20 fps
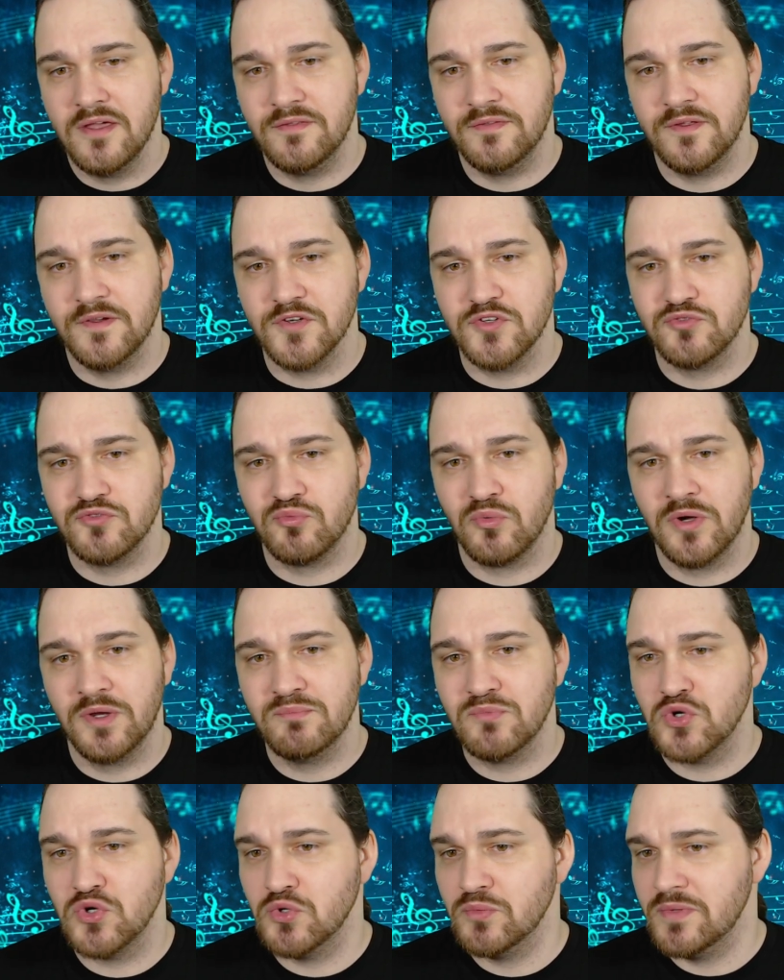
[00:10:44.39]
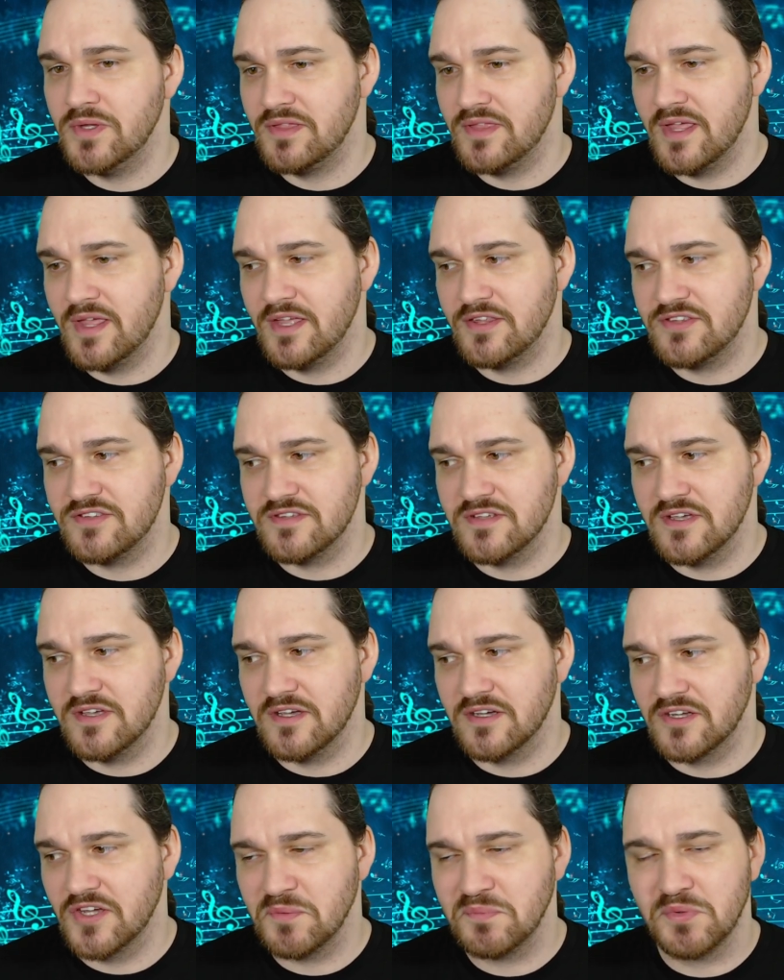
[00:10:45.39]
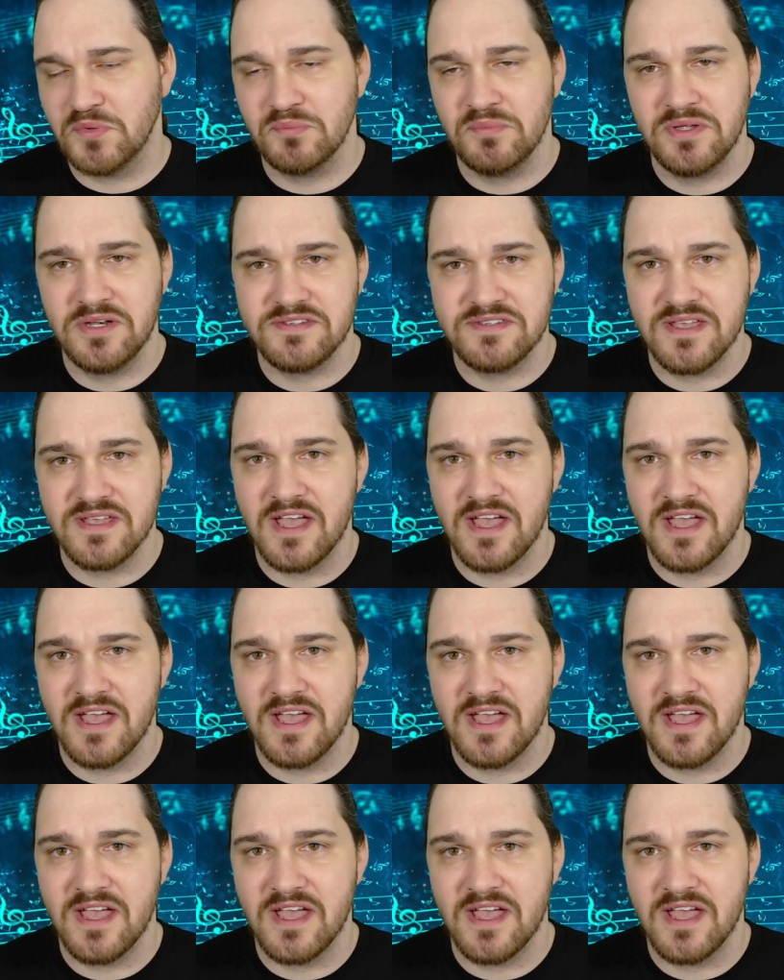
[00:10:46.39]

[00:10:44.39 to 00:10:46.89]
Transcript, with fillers: There's one moment that's uh, a couple minutes